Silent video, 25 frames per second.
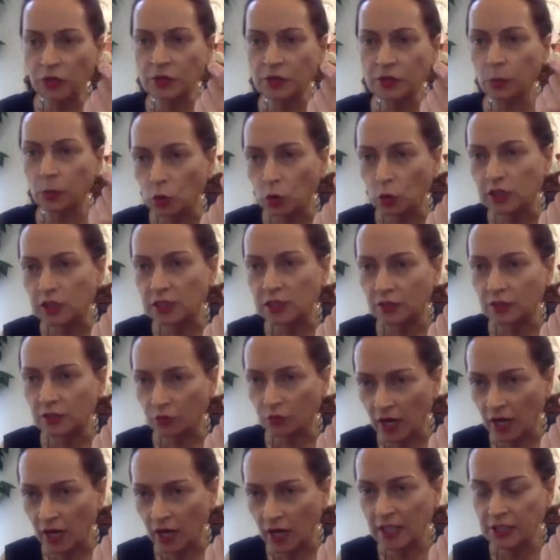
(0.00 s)

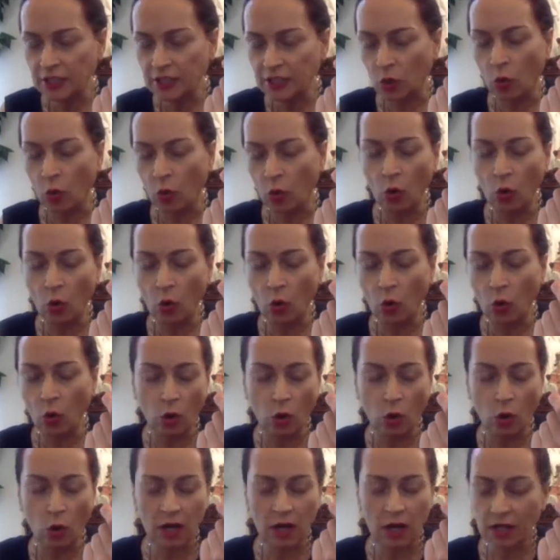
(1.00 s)
boots, right,
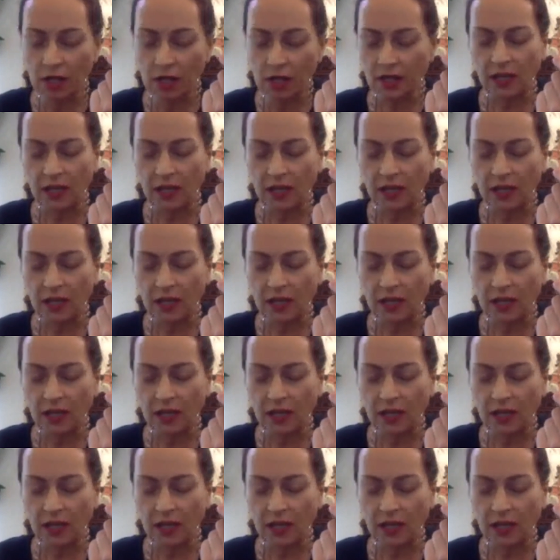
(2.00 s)
or